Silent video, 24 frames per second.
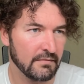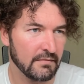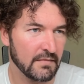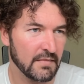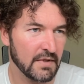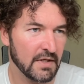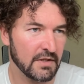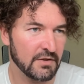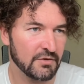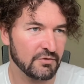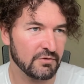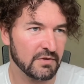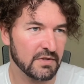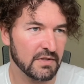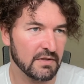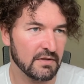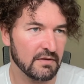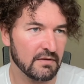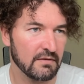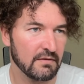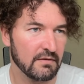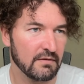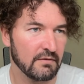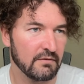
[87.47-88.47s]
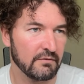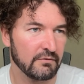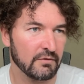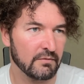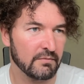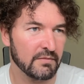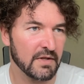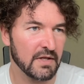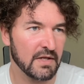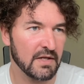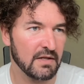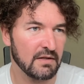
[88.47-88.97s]
Entry from
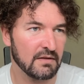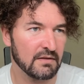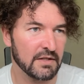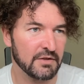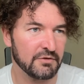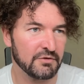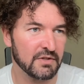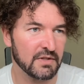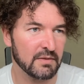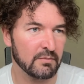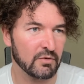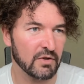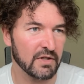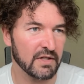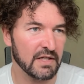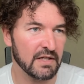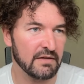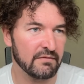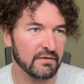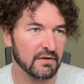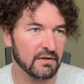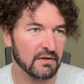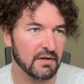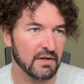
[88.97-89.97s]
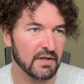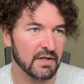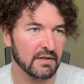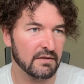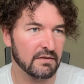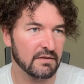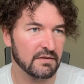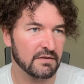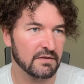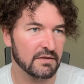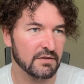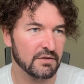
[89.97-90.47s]
there, literally the break-even line
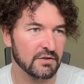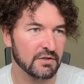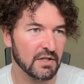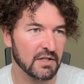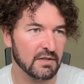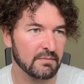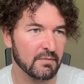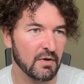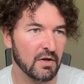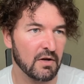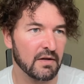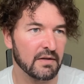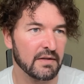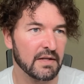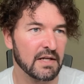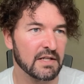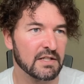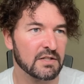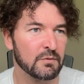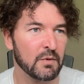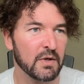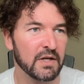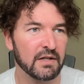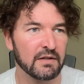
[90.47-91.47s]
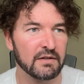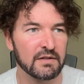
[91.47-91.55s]
to just behind that swing,